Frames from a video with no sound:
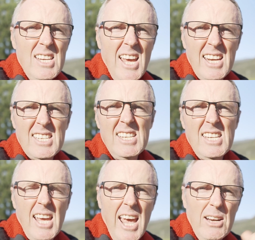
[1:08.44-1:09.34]
Hex
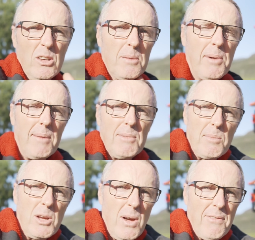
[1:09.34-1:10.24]
ezCAN on the
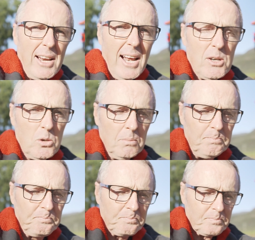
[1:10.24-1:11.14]
BMW
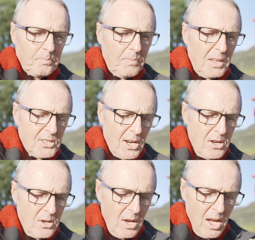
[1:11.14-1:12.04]
F800.
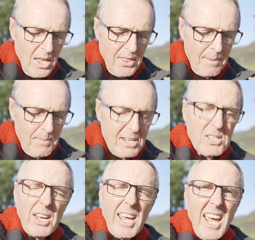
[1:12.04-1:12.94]
So that means
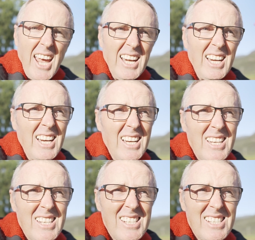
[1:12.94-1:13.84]
I can
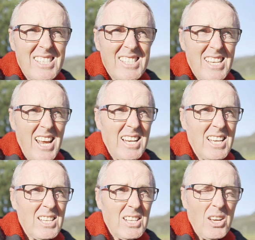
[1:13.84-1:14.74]
set
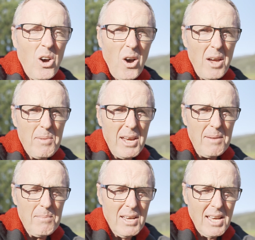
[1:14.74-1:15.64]
high
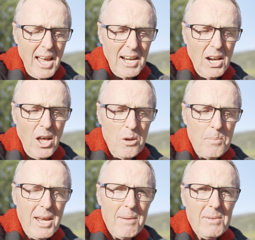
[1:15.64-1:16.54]
beam and low
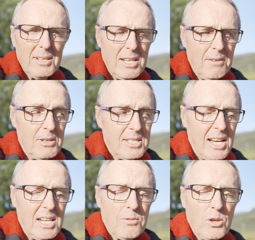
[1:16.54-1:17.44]
beam to different
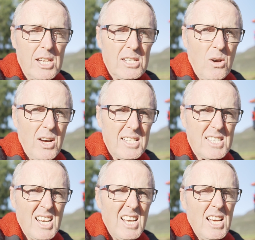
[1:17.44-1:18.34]
settings for these
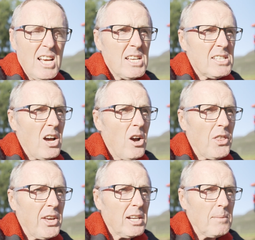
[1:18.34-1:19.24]
lights. So I
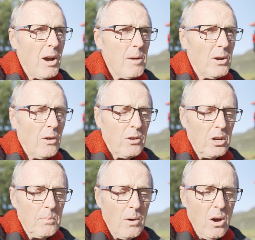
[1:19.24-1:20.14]
think at the moment I've got
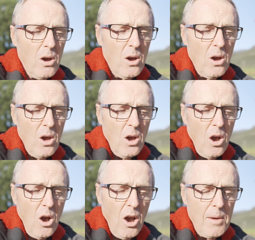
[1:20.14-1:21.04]
them
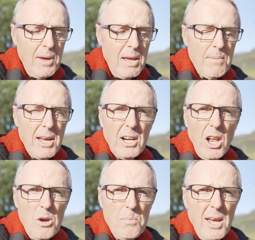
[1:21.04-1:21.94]
high beam and
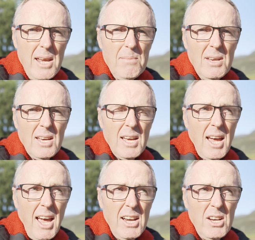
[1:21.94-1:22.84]
low beam
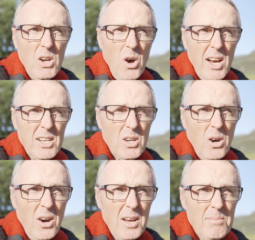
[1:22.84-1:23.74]
at night
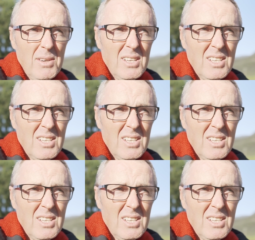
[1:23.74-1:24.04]
time.